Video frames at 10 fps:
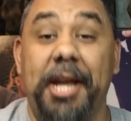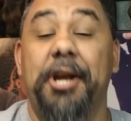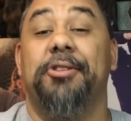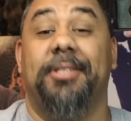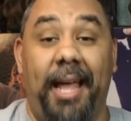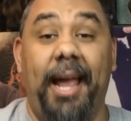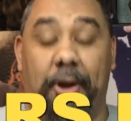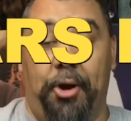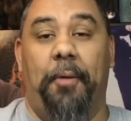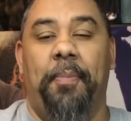years
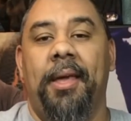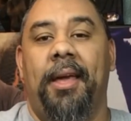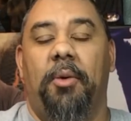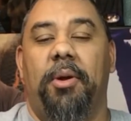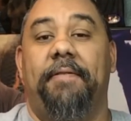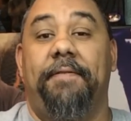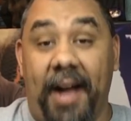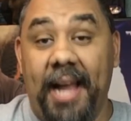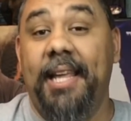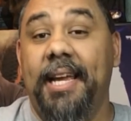later, we
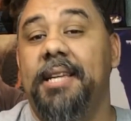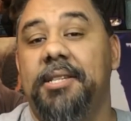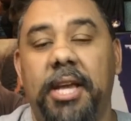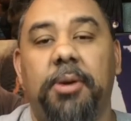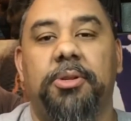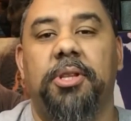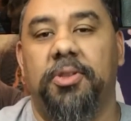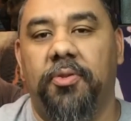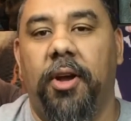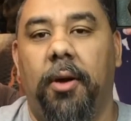finally get a sequel to
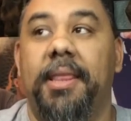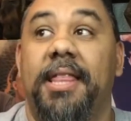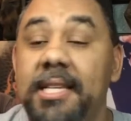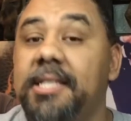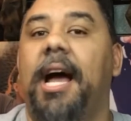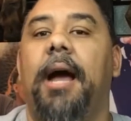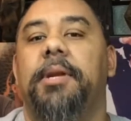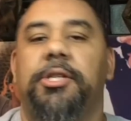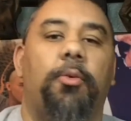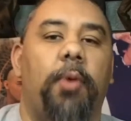this film, and this
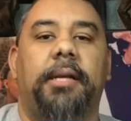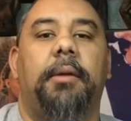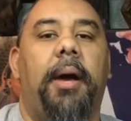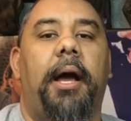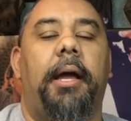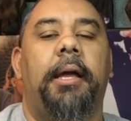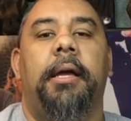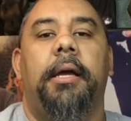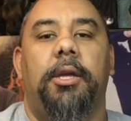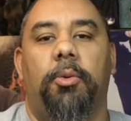time it's directed by
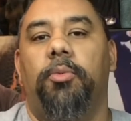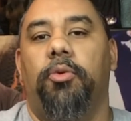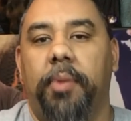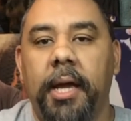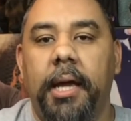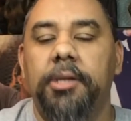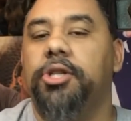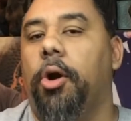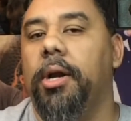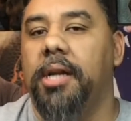Yuen Woo-ping,
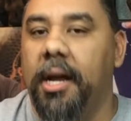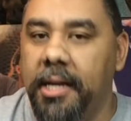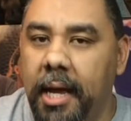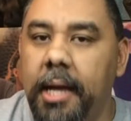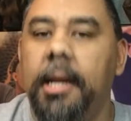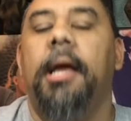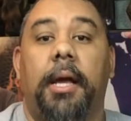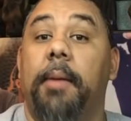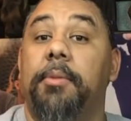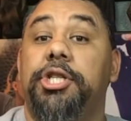starring Donnie Yen,
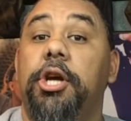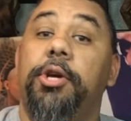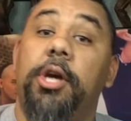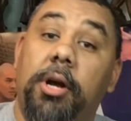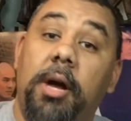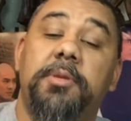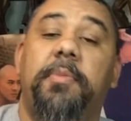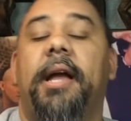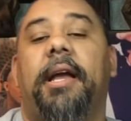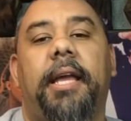and Michelle Yeoh
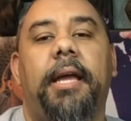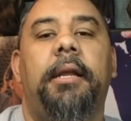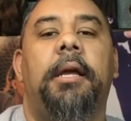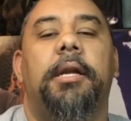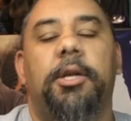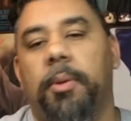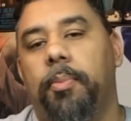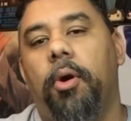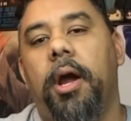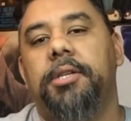comes back again to
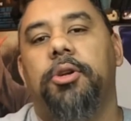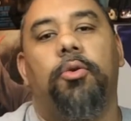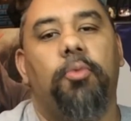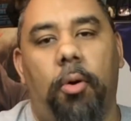reprise her